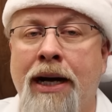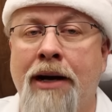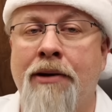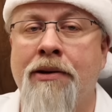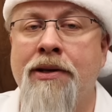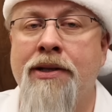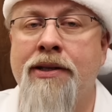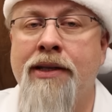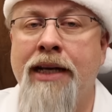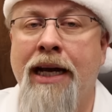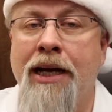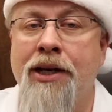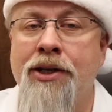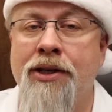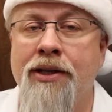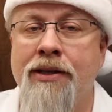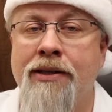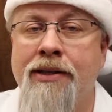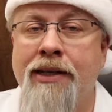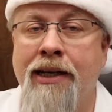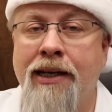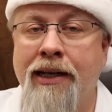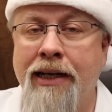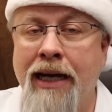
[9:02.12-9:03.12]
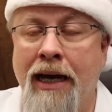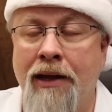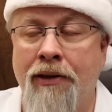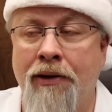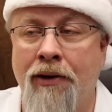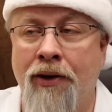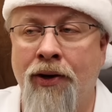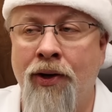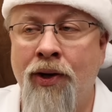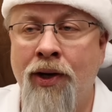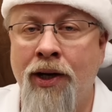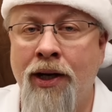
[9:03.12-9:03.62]
power stations
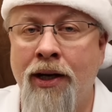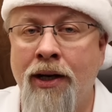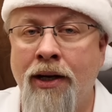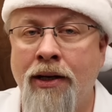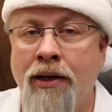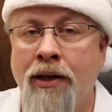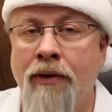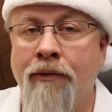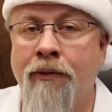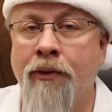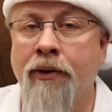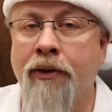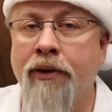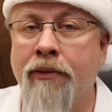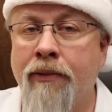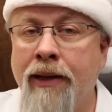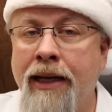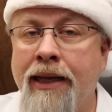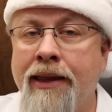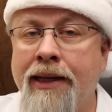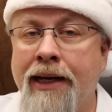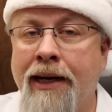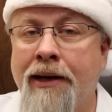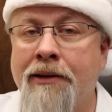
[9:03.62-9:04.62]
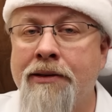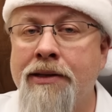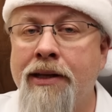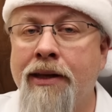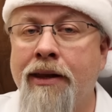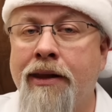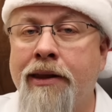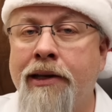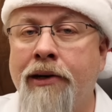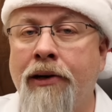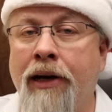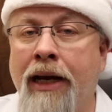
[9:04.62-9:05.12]
together for
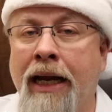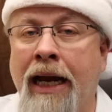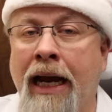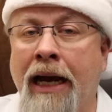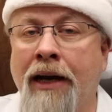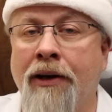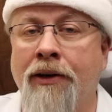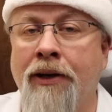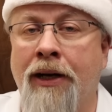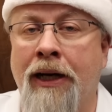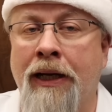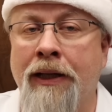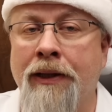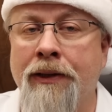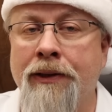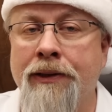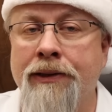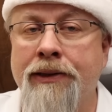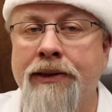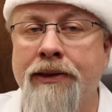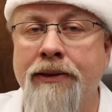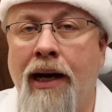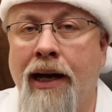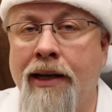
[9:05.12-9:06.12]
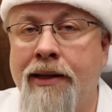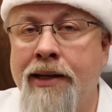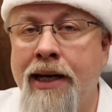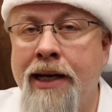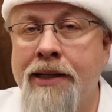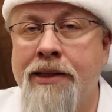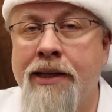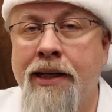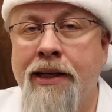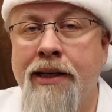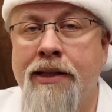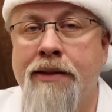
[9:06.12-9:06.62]
$3,038. I
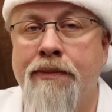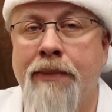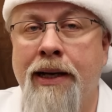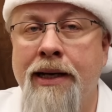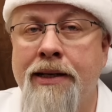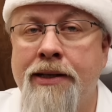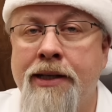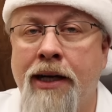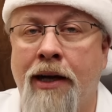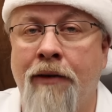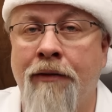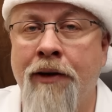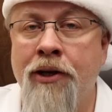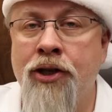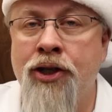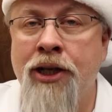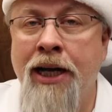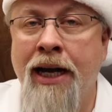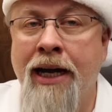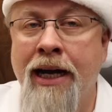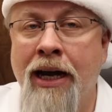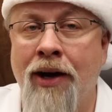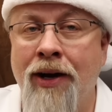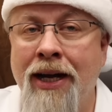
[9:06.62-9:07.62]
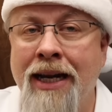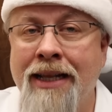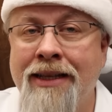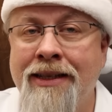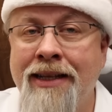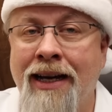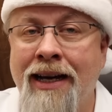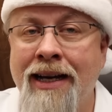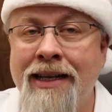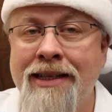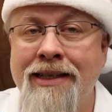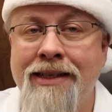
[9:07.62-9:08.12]
tested this myself and check out it
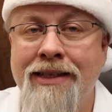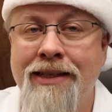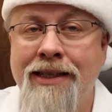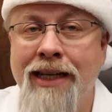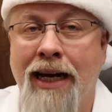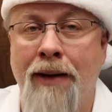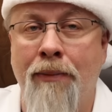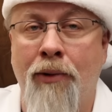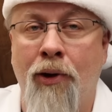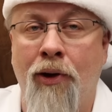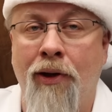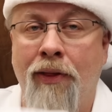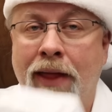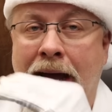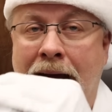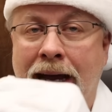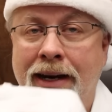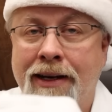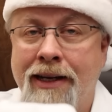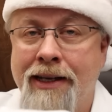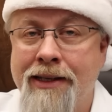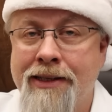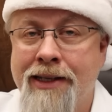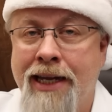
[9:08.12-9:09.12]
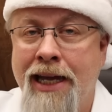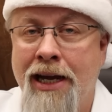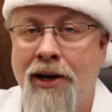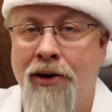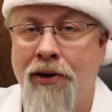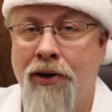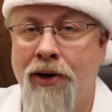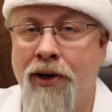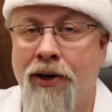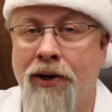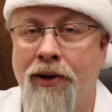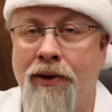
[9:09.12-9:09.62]
does double that
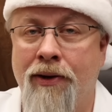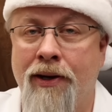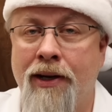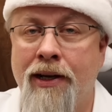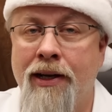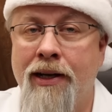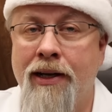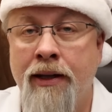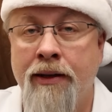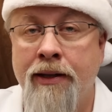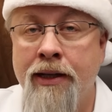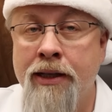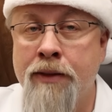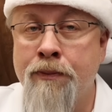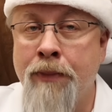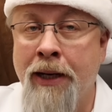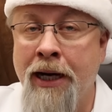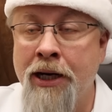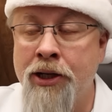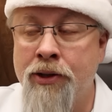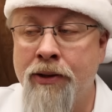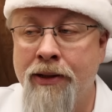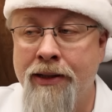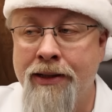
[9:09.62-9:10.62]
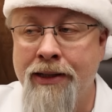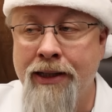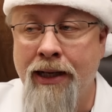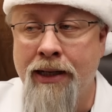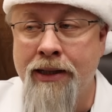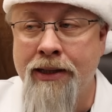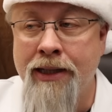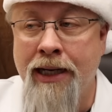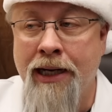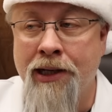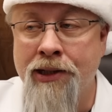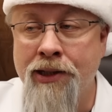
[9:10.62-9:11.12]
discount code. This buys you a
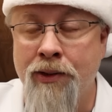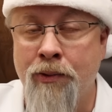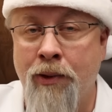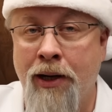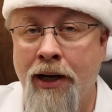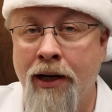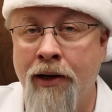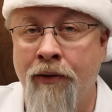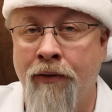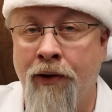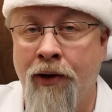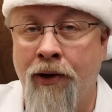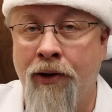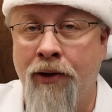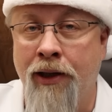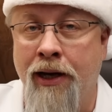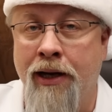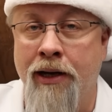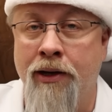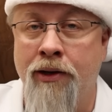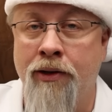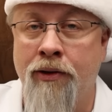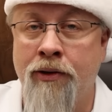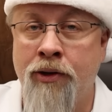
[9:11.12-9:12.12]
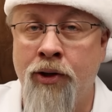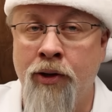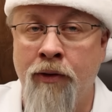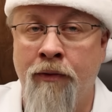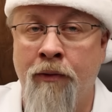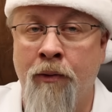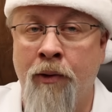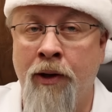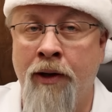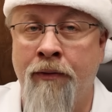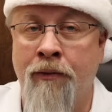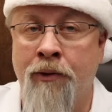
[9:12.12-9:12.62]
6,000 watt inverter that can do
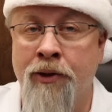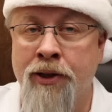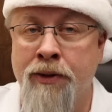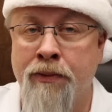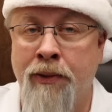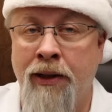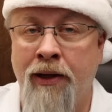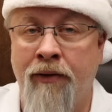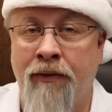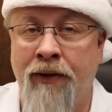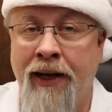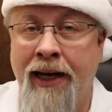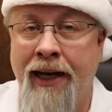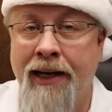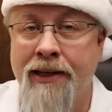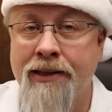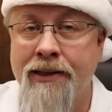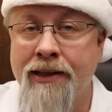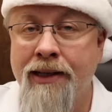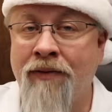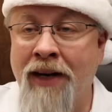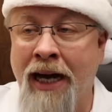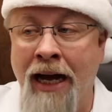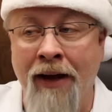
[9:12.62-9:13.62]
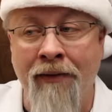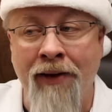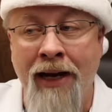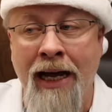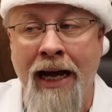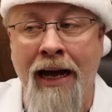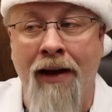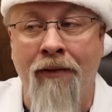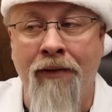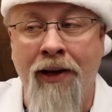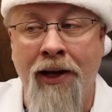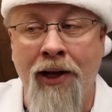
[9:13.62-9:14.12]
240 volt split phase, five and a
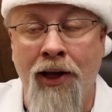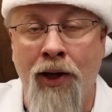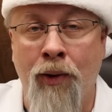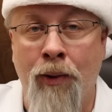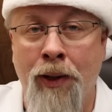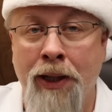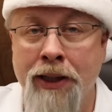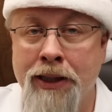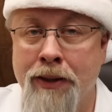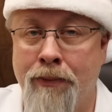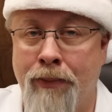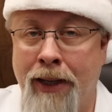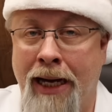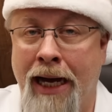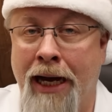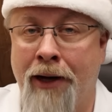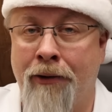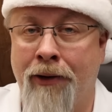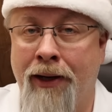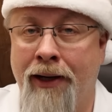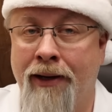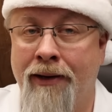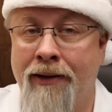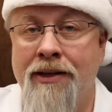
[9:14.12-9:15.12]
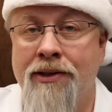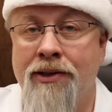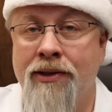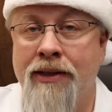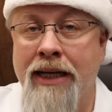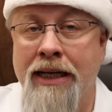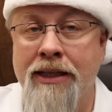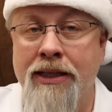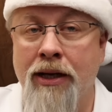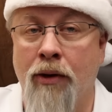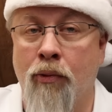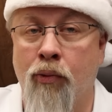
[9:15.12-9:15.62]
half kilowatts of battery. So
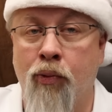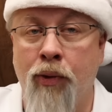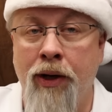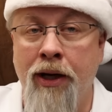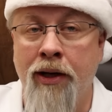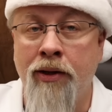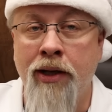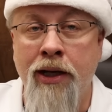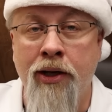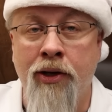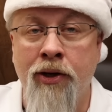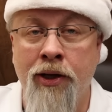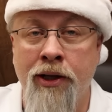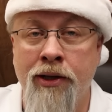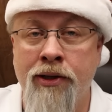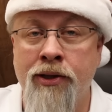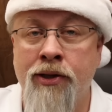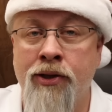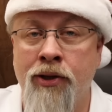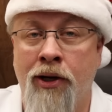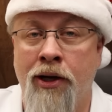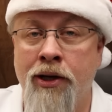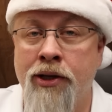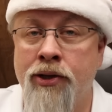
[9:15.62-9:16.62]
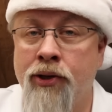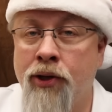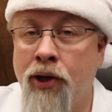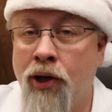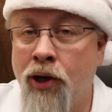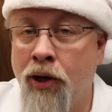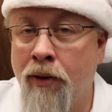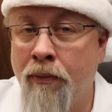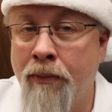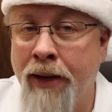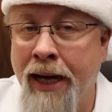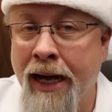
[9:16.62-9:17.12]
that's a really good start to a
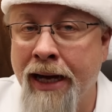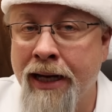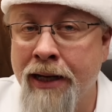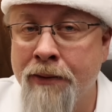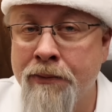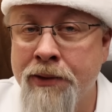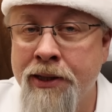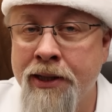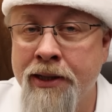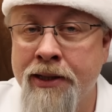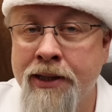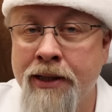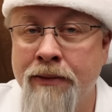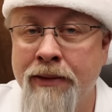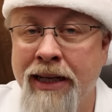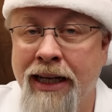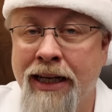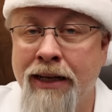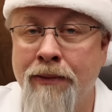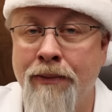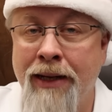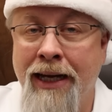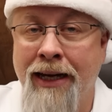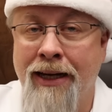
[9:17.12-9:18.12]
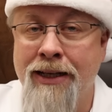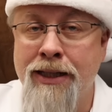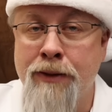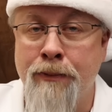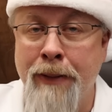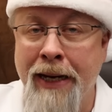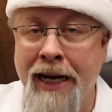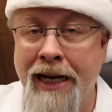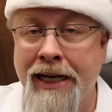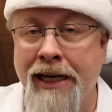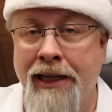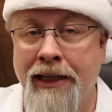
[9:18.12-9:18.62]
home backup system that can be
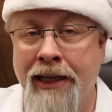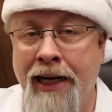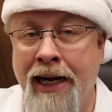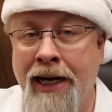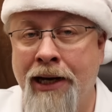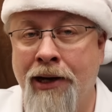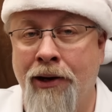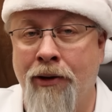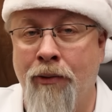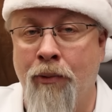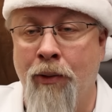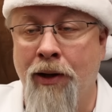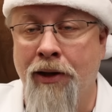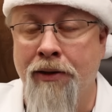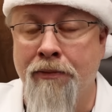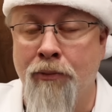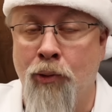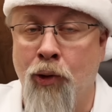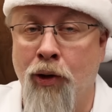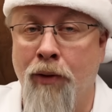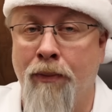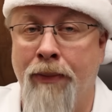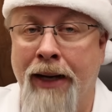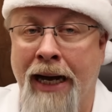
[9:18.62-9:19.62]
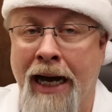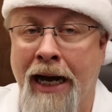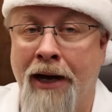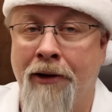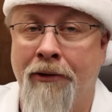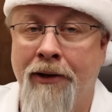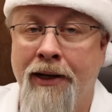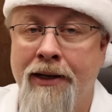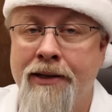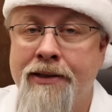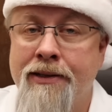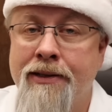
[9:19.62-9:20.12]
expanded later with more
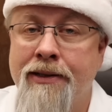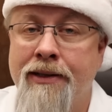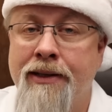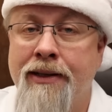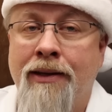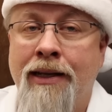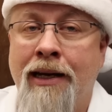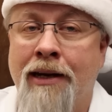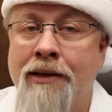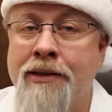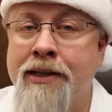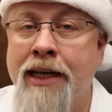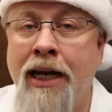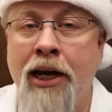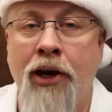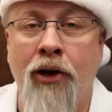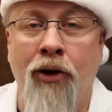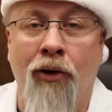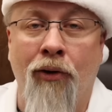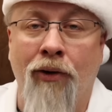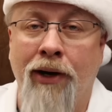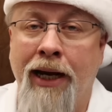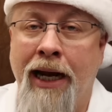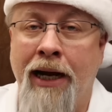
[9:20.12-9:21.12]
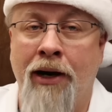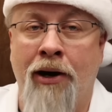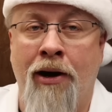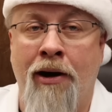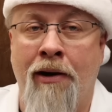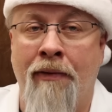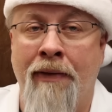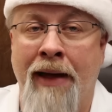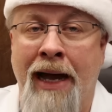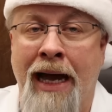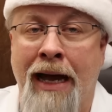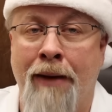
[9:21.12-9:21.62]
batteries. Now, say you don't need
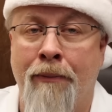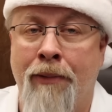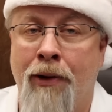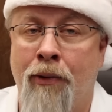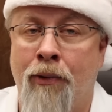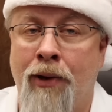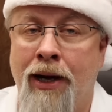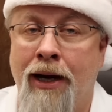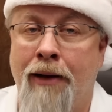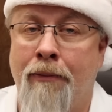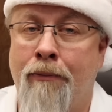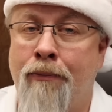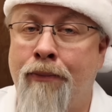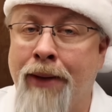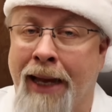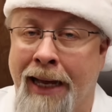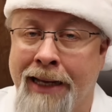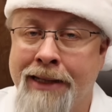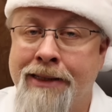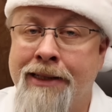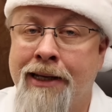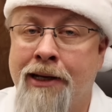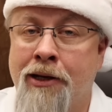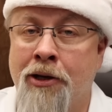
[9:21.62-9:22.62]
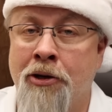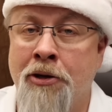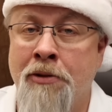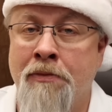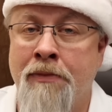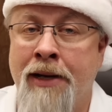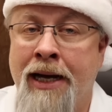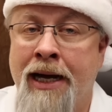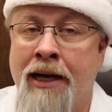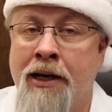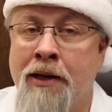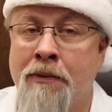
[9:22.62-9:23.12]
all that, but want a basic
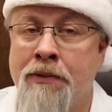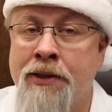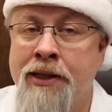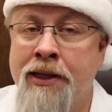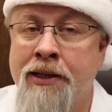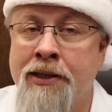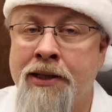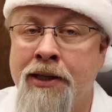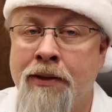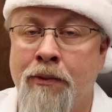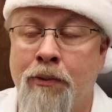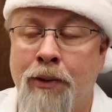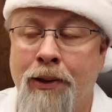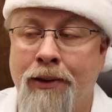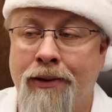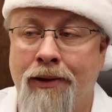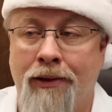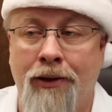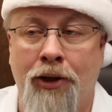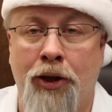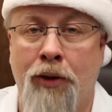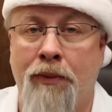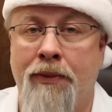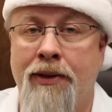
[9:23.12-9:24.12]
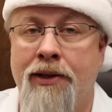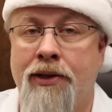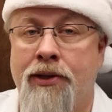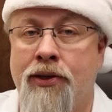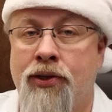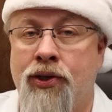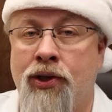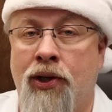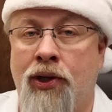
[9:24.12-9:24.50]
home backup system with a little bit of